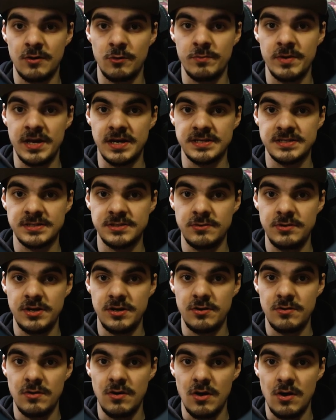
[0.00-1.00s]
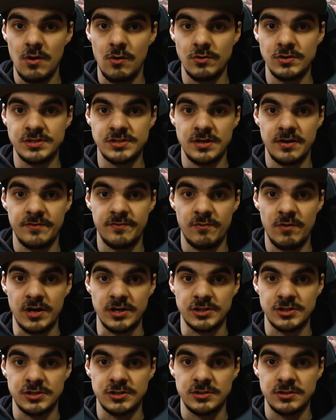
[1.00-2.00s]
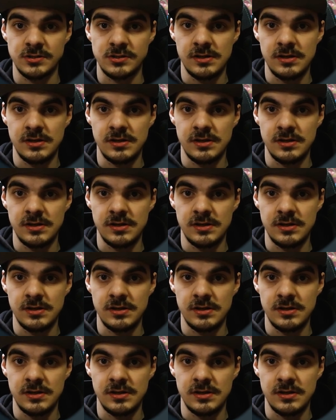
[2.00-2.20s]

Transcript: OBS Studio or start fresh.